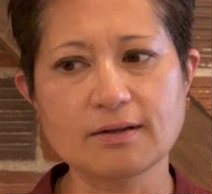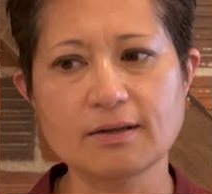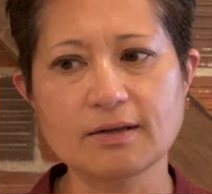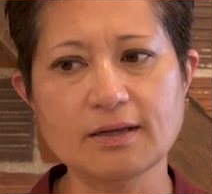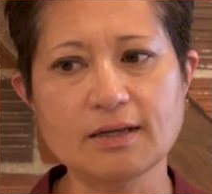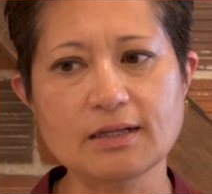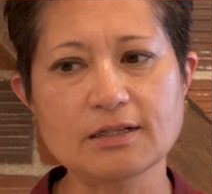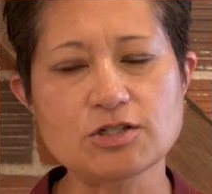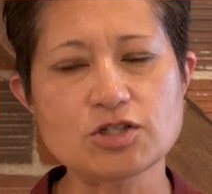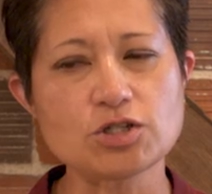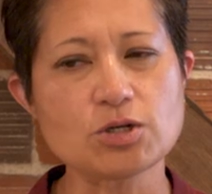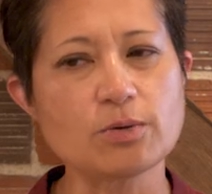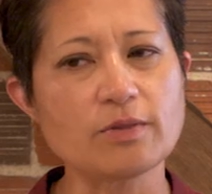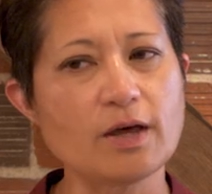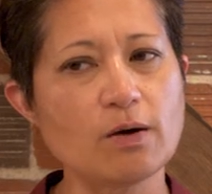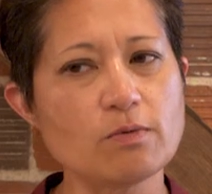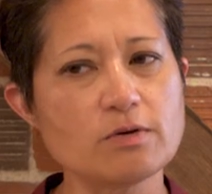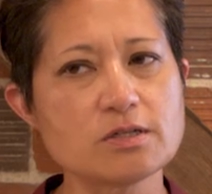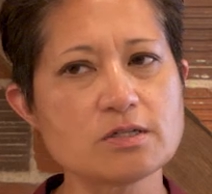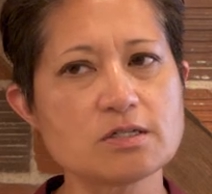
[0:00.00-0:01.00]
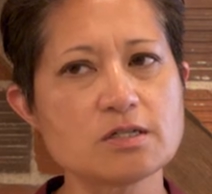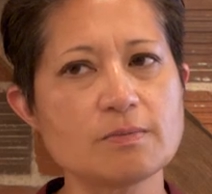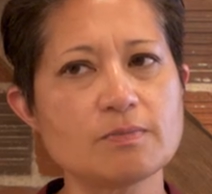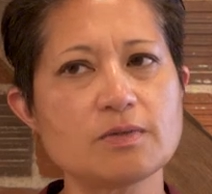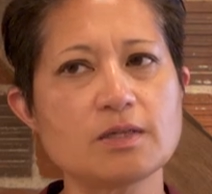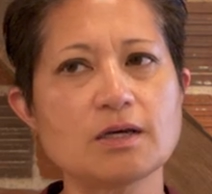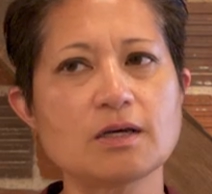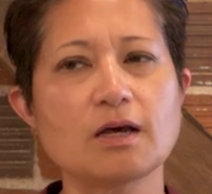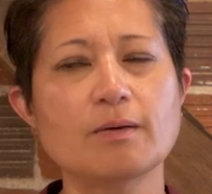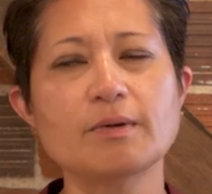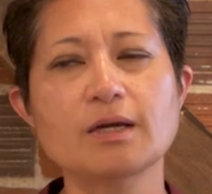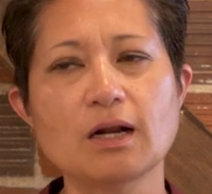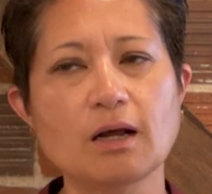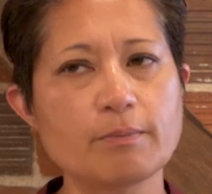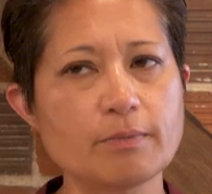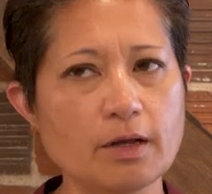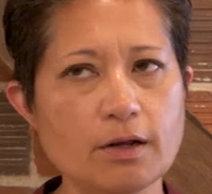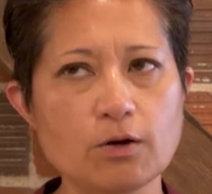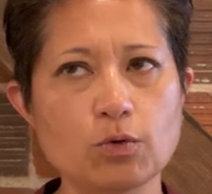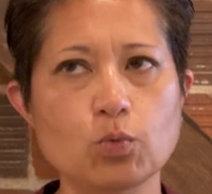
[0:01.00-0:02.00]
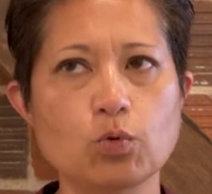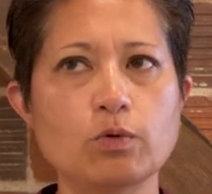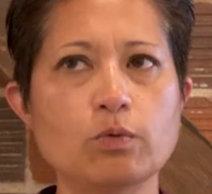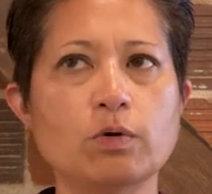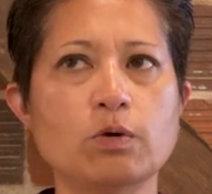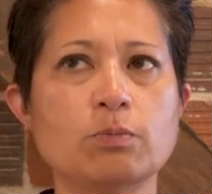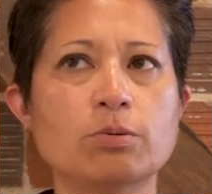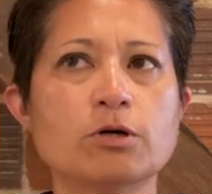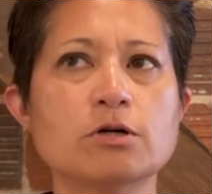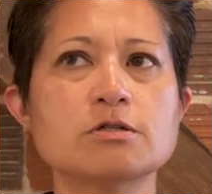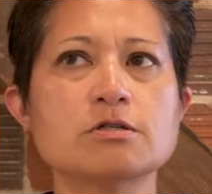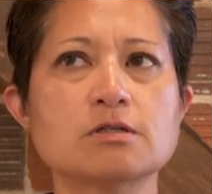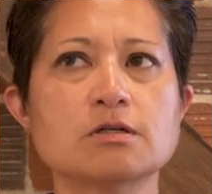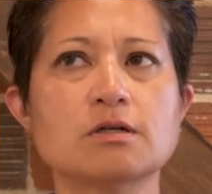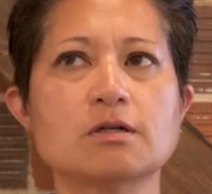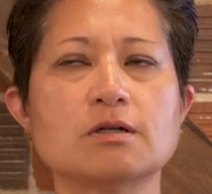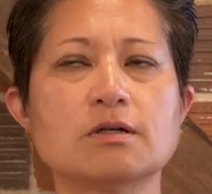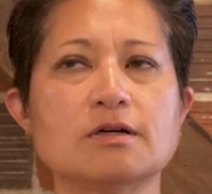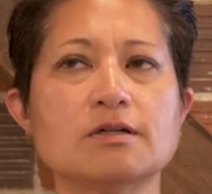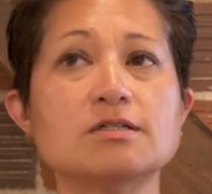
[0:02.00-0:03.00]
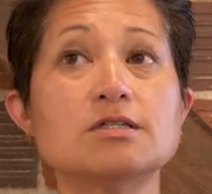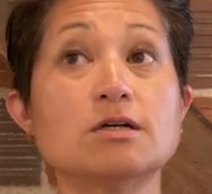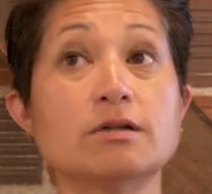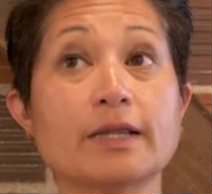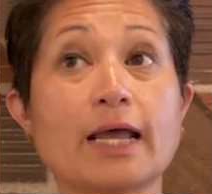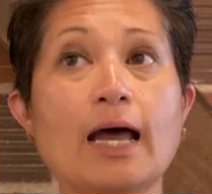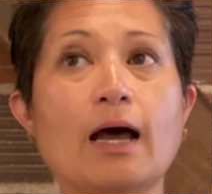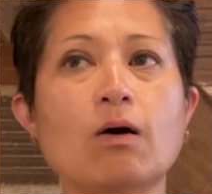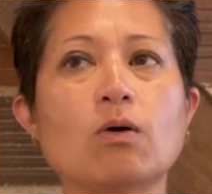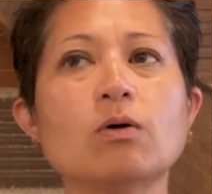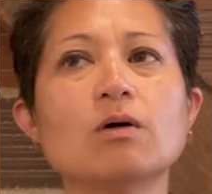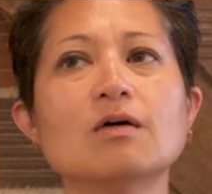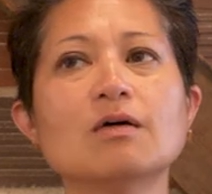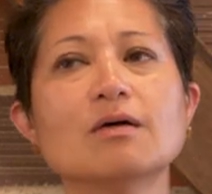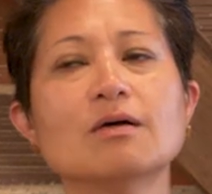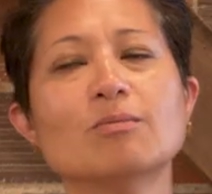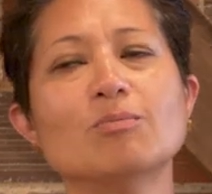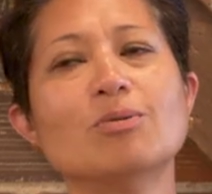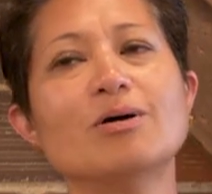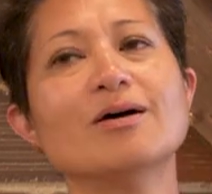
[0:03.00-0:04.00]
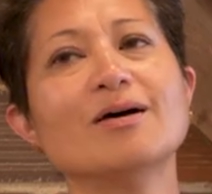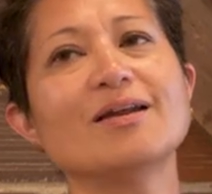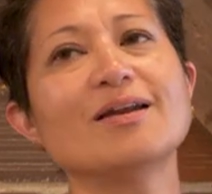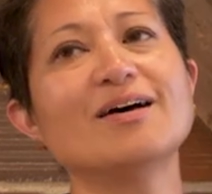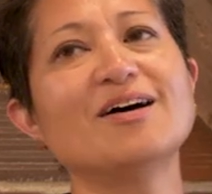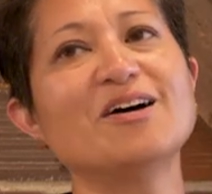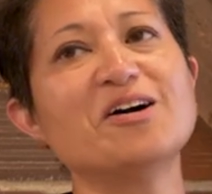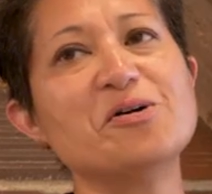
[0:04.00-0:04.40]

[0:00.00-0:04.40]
And so that was something. I mean, I'm not a woo-woo person until now, but